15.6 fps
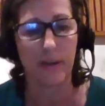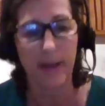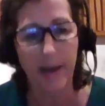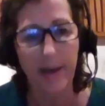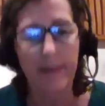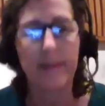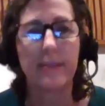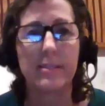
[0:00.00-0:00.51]

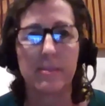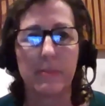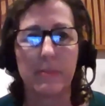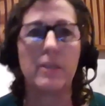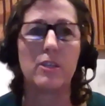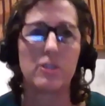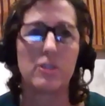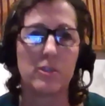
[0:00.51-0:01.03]
adding some
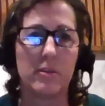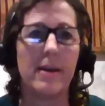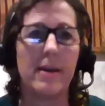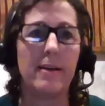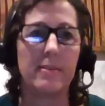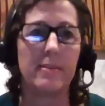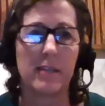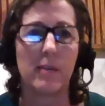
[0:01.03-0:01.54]
additional
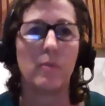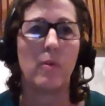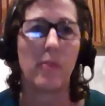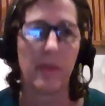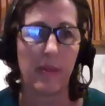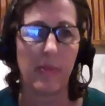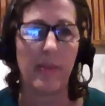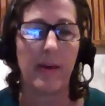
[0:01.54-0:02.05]
housing
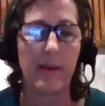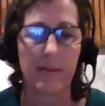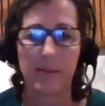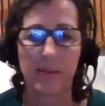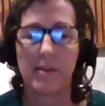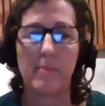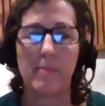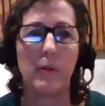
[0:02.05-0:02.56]
within that
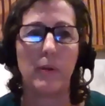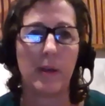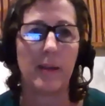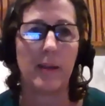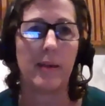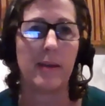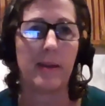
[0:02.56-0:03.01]
community.